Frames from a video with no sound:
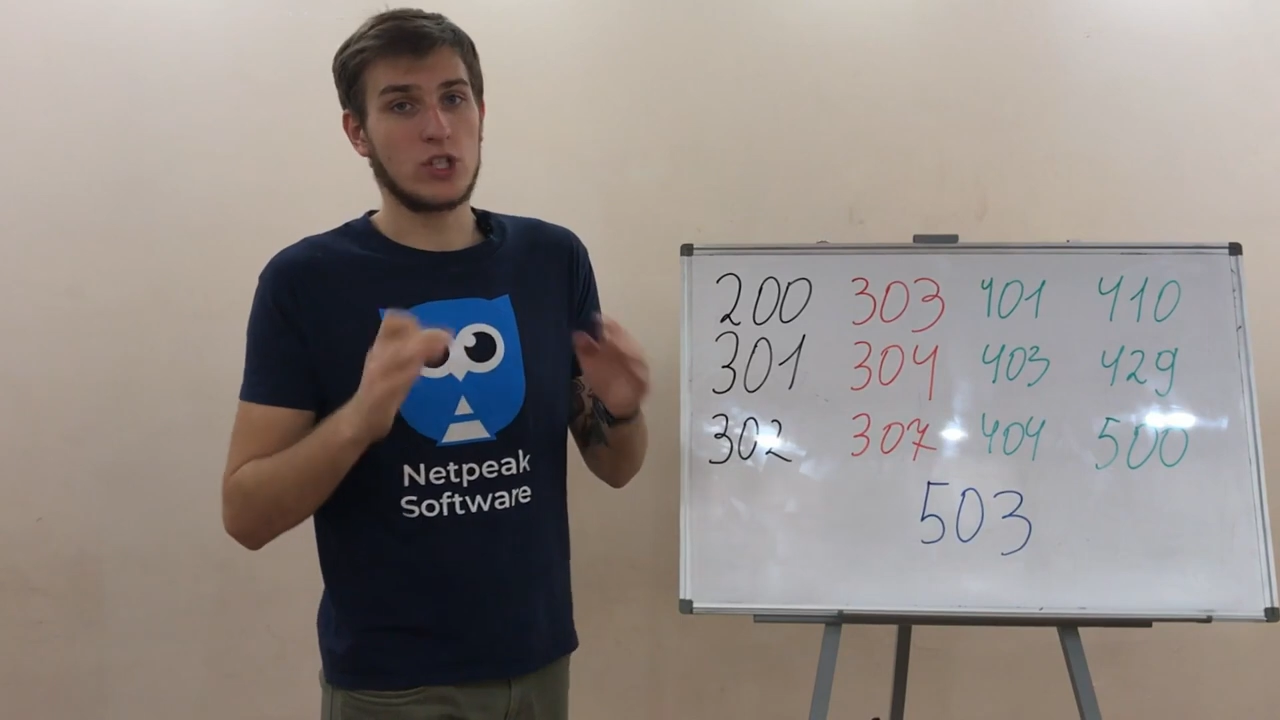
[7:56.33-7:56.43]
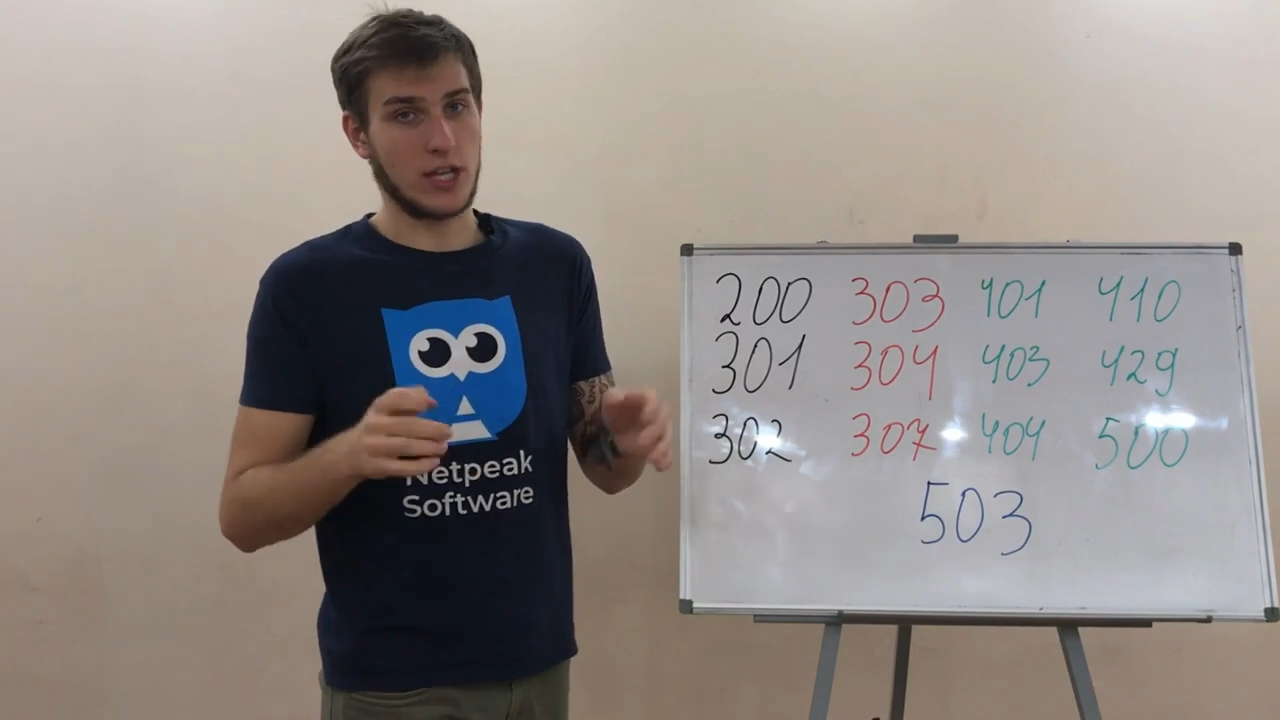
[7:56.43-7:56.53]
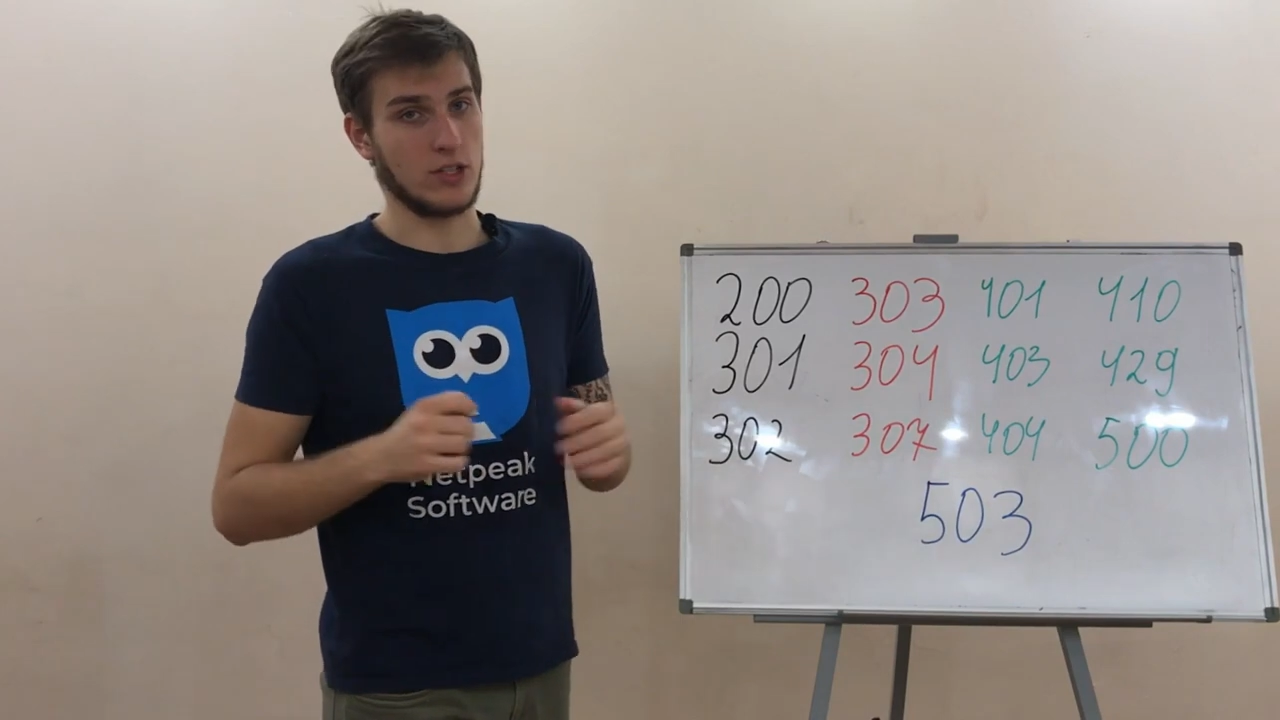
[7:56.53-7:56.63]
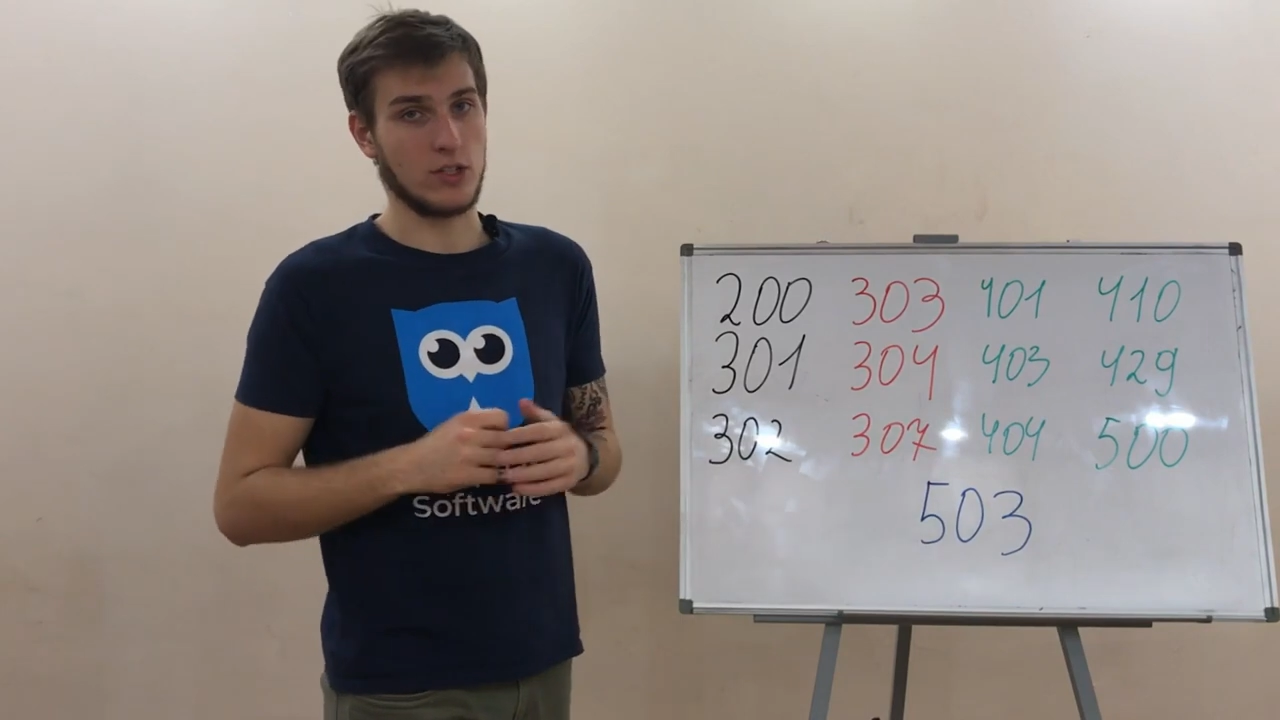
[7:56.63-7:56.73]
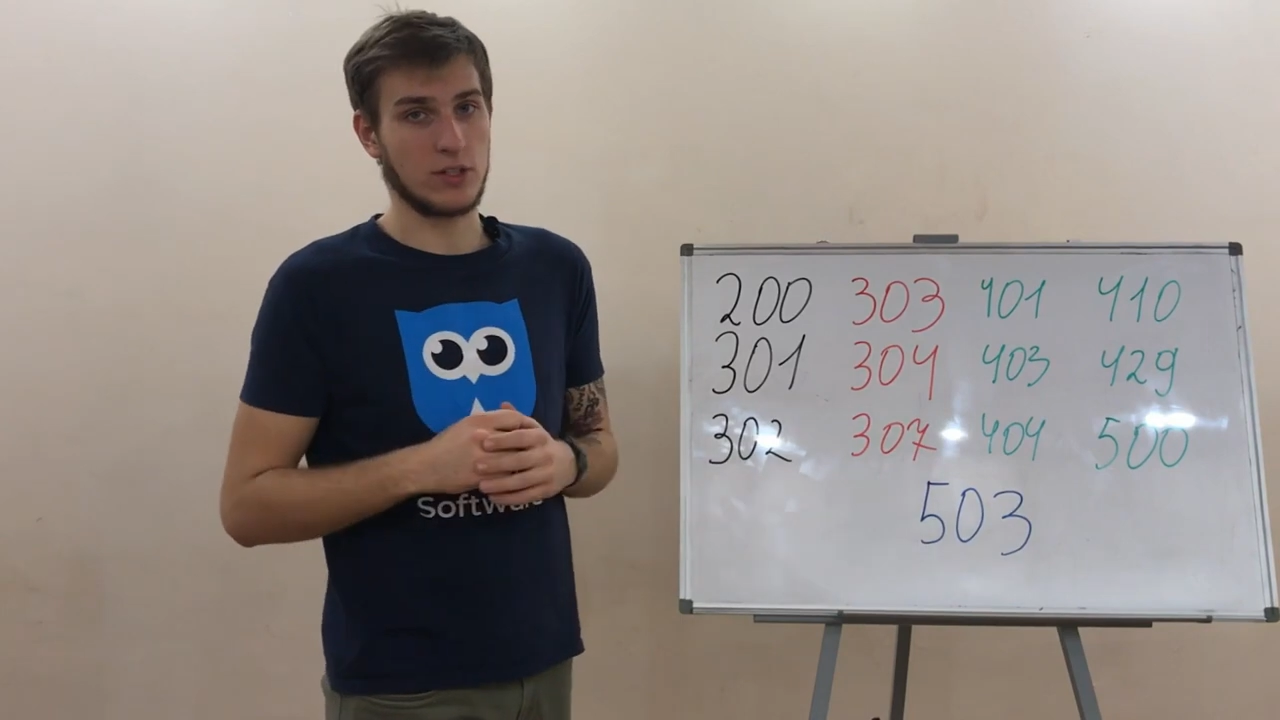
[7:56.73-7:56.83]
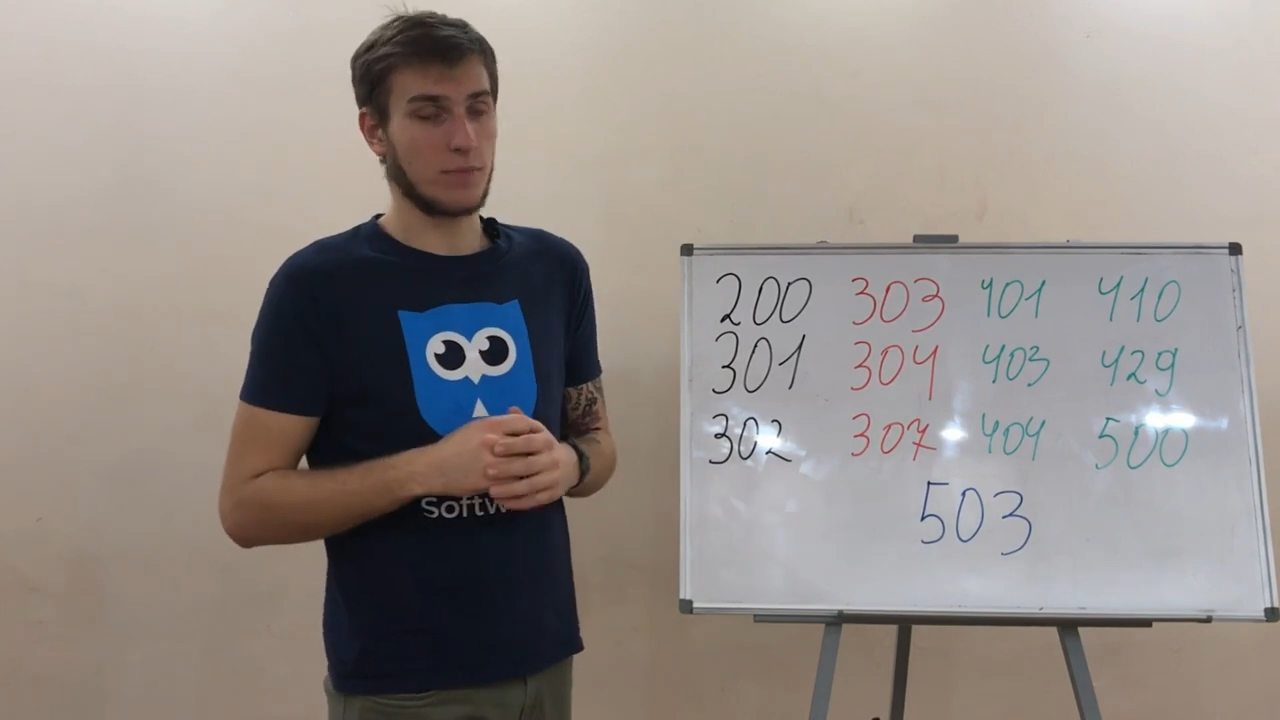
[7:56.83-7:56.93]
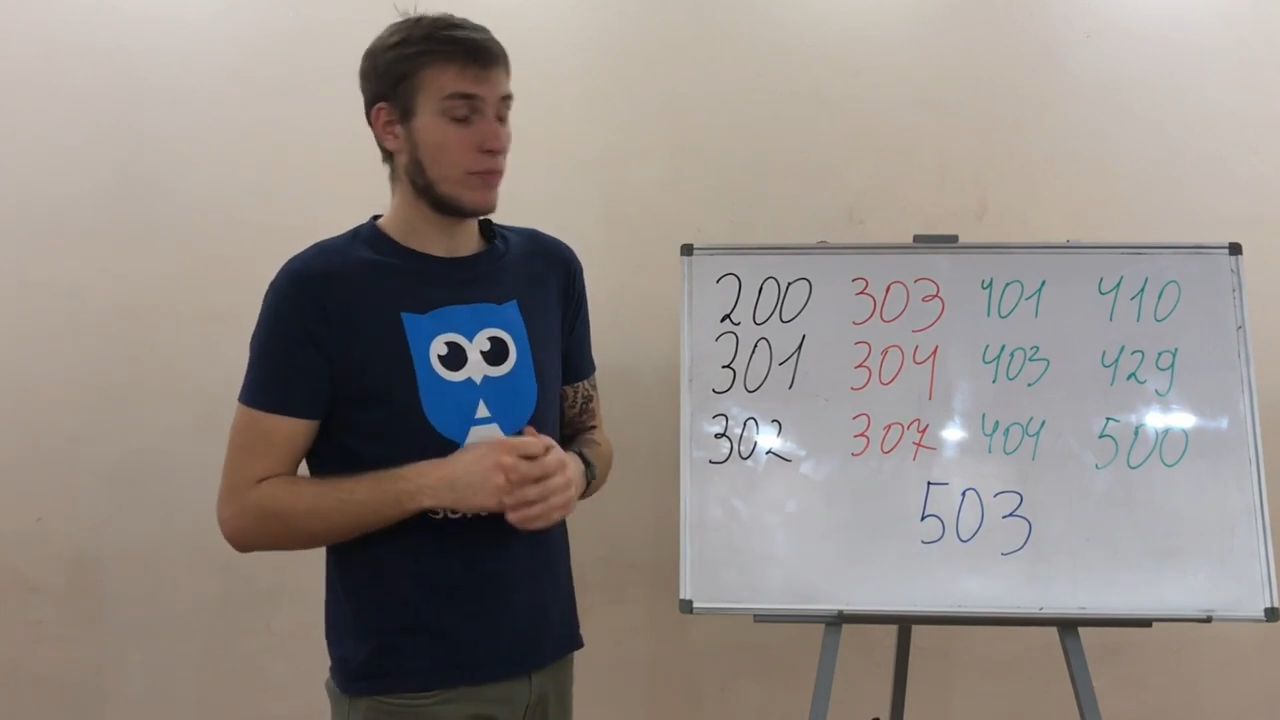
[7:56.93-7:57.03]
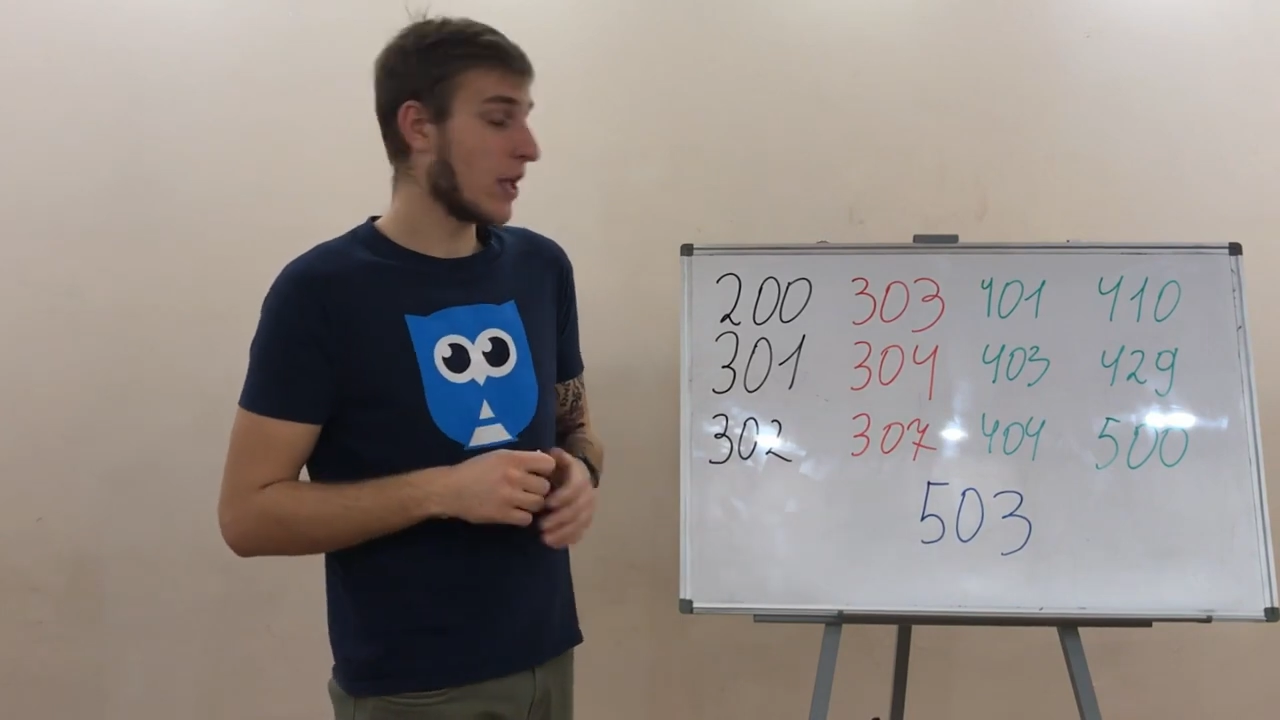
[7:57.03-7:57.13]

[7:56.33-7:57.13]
changes.